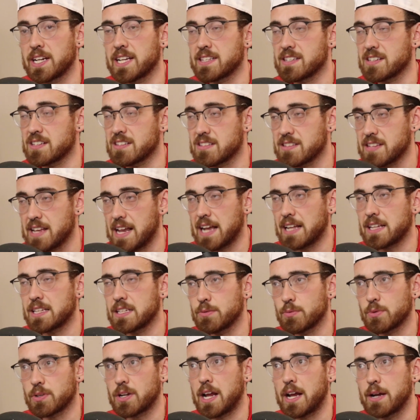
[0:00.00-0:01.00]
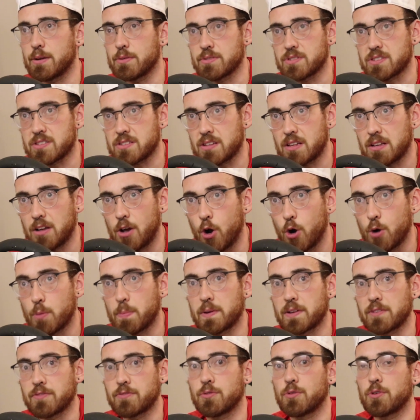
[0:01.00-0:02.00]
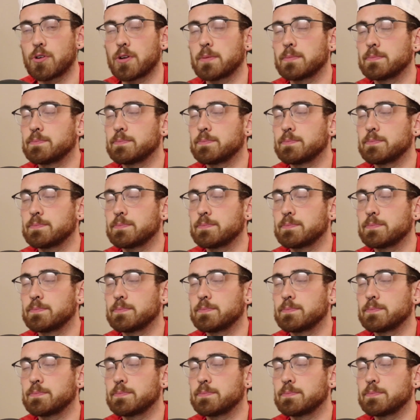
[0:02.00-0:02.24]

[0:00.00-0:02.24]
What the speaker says: It's exactly what I was hoping for.